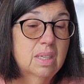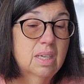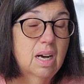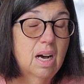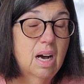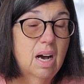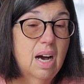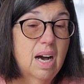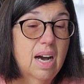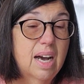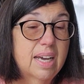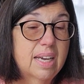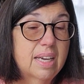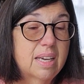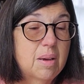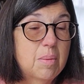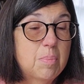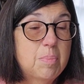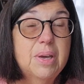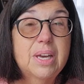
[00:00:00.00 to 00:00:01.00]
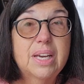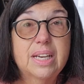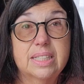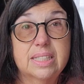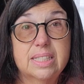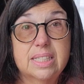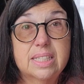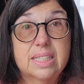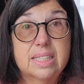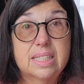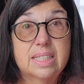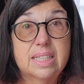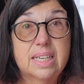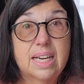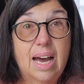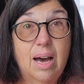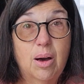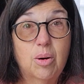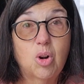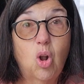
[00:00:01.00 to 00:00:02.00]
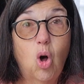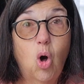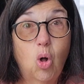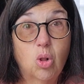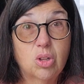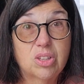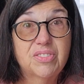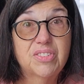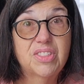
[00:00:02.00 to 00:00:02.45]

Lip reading: I picked out all of